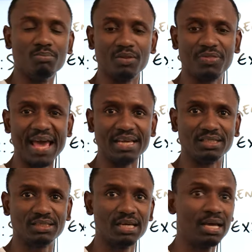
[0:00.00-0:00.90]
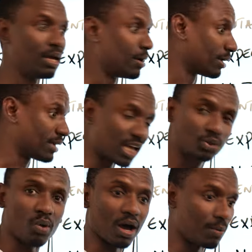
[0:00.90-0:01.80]
month 8.
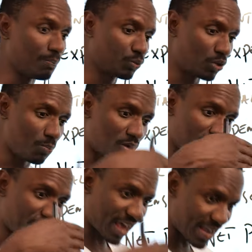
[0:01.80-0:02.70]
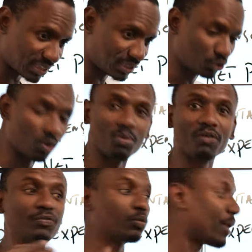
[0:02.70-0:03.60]
Guess what? Between month 8 to month